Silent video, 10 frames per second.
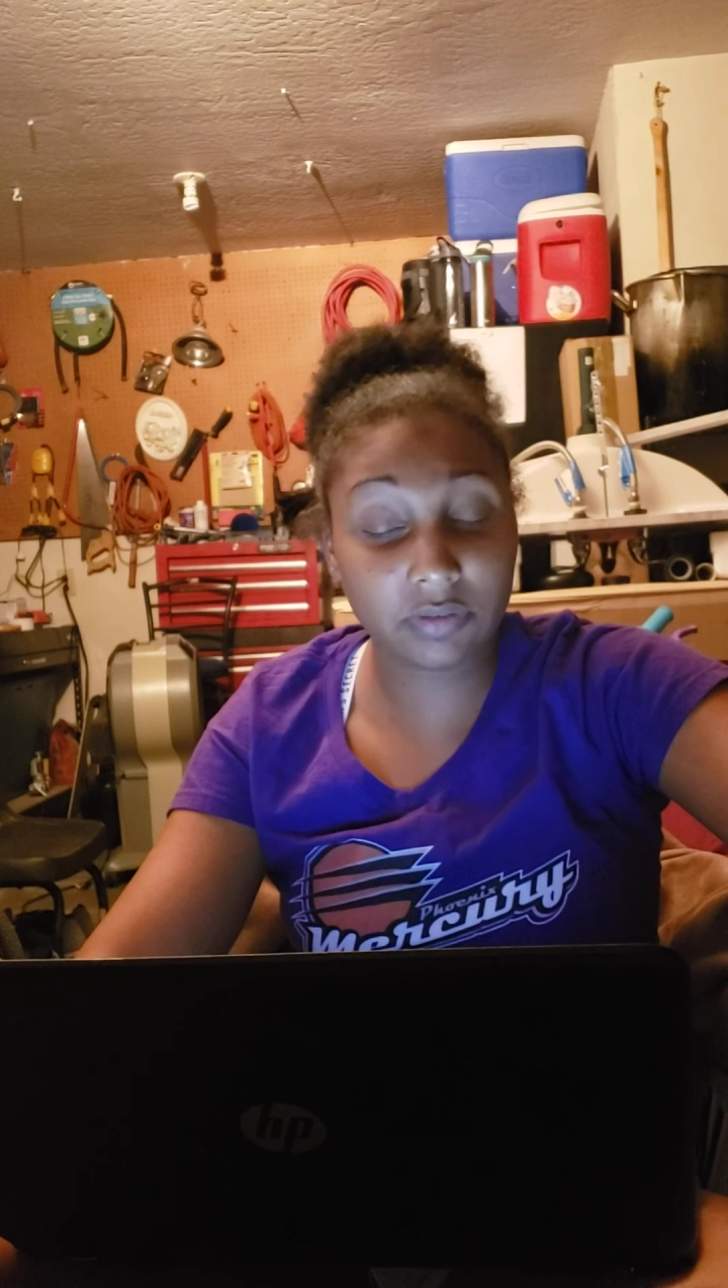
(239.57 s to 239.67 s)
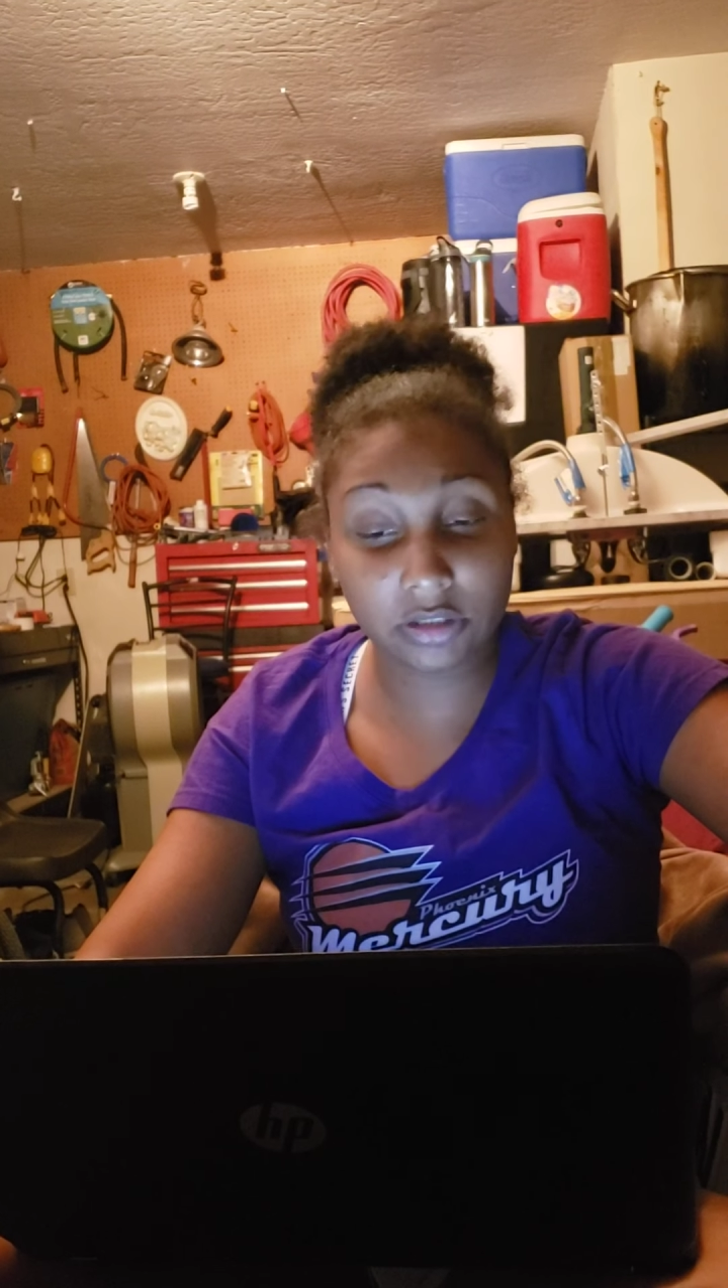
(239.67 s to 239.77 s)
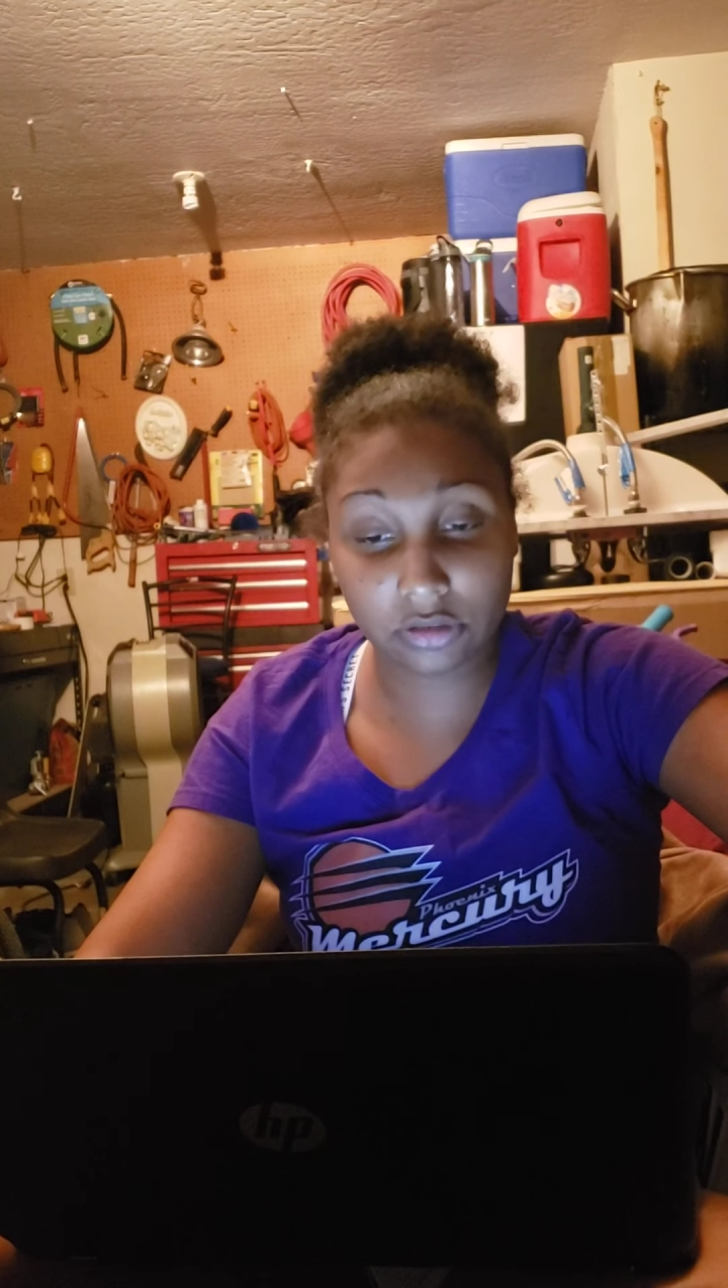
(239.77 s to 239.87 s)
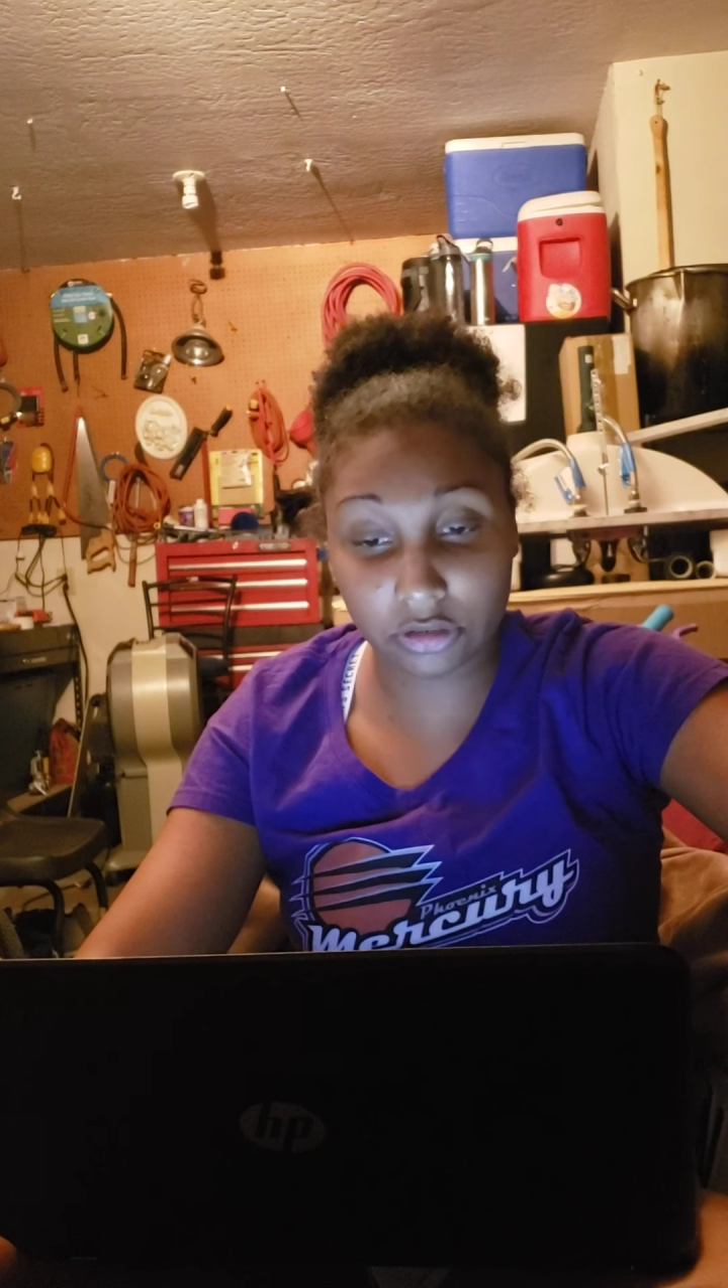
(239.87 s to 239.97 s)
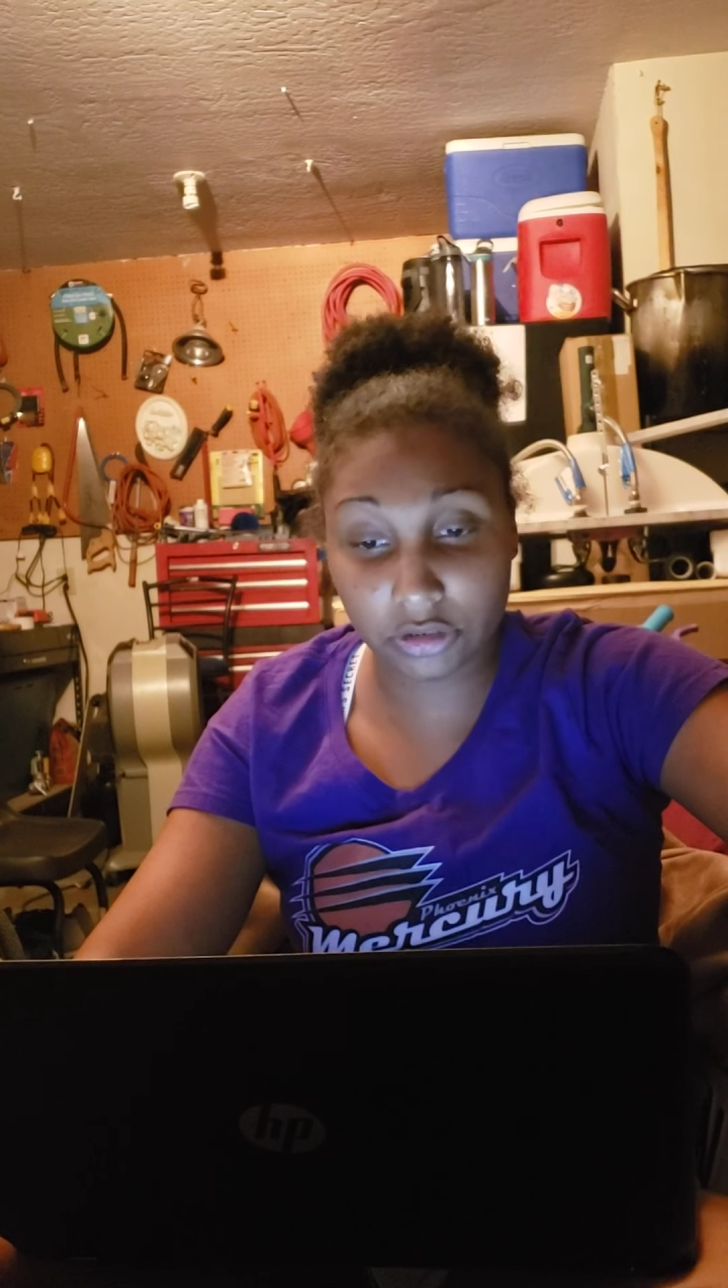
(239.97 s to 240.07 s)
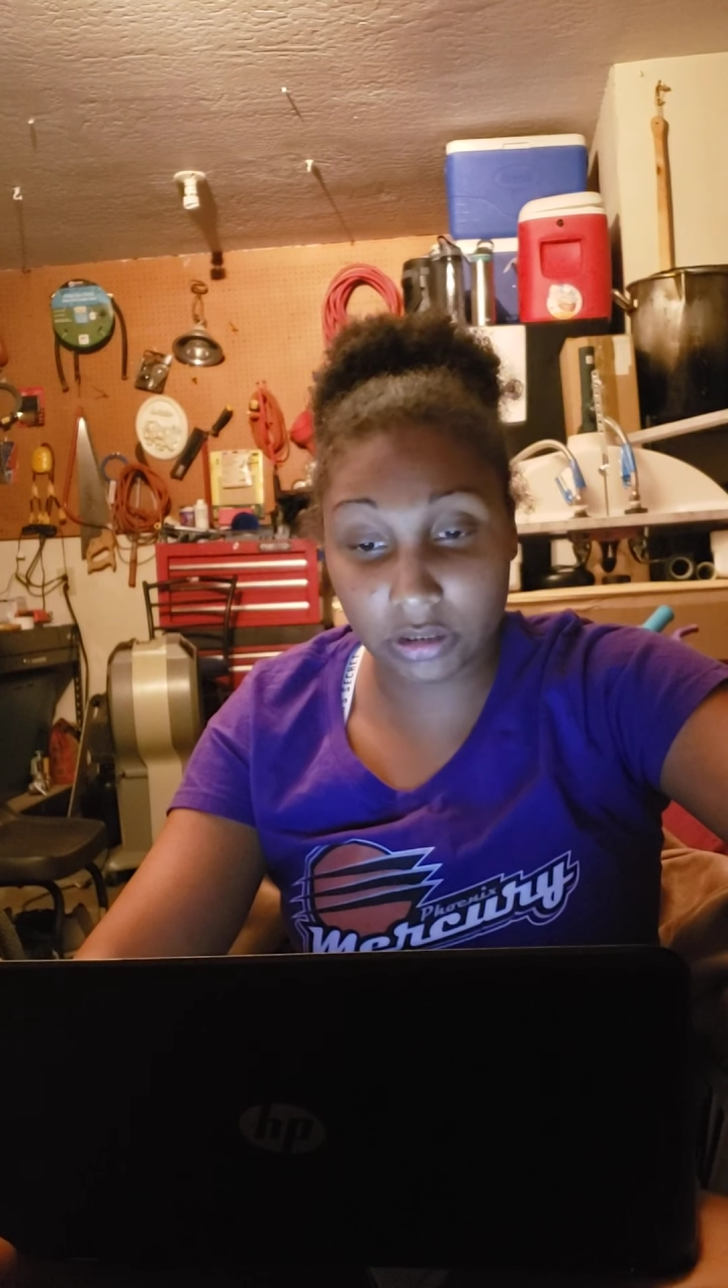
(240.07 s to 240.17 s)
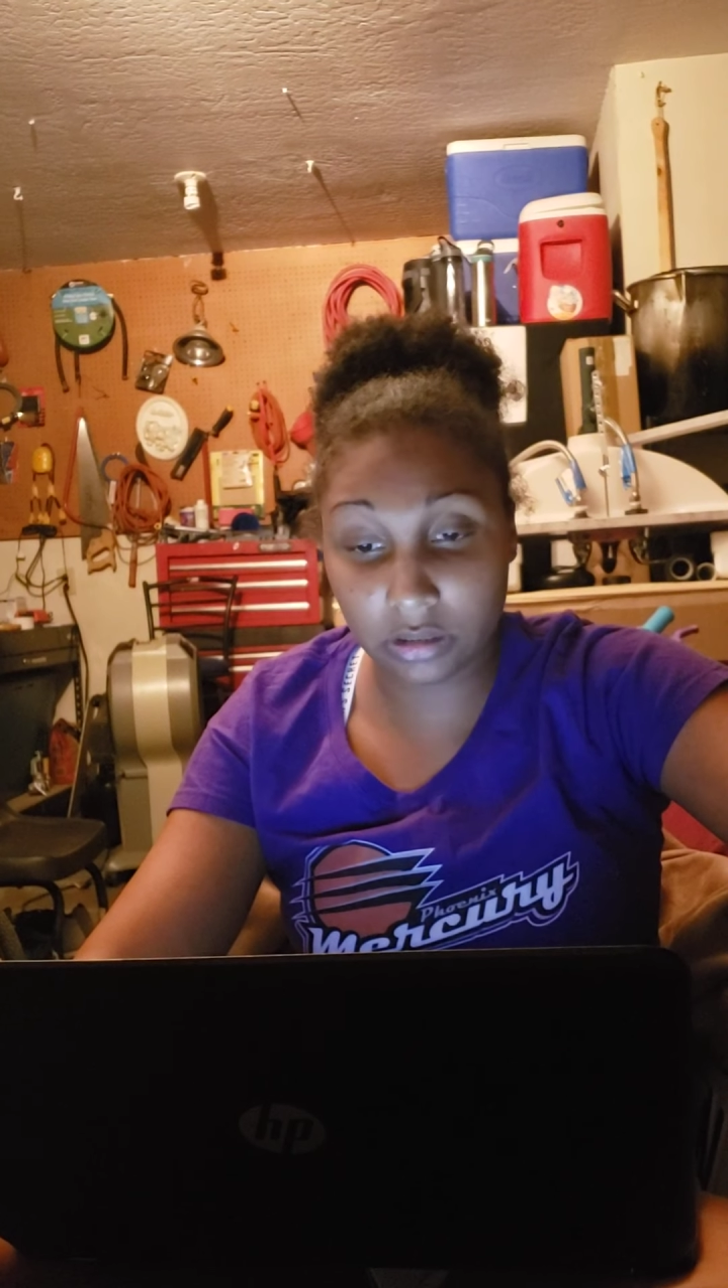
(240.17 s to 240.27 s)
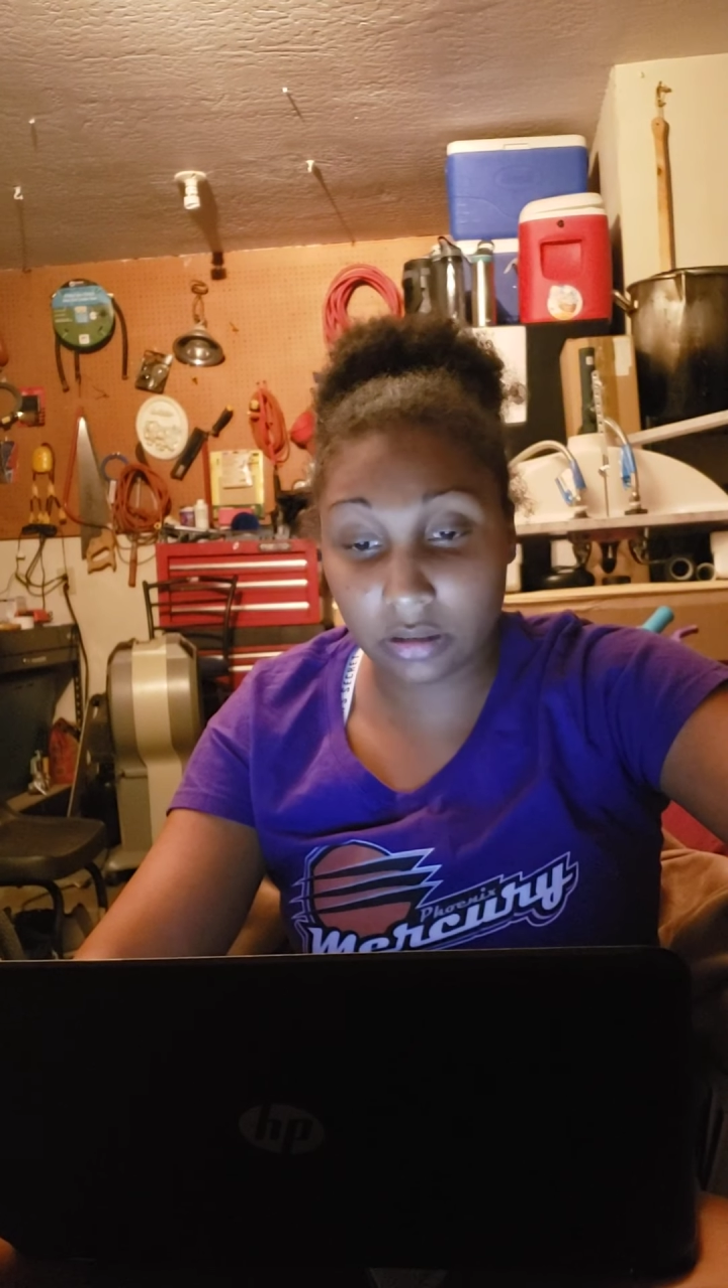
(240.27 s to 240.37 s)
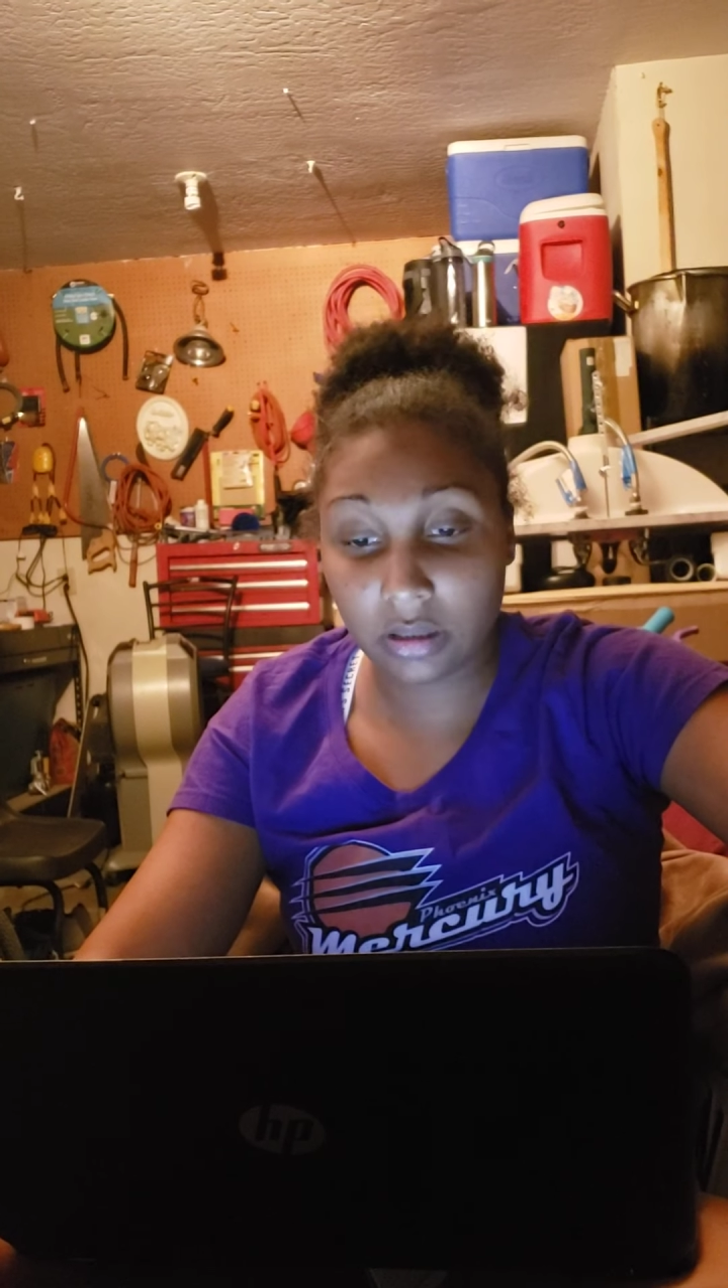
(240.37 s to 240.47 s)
exertion,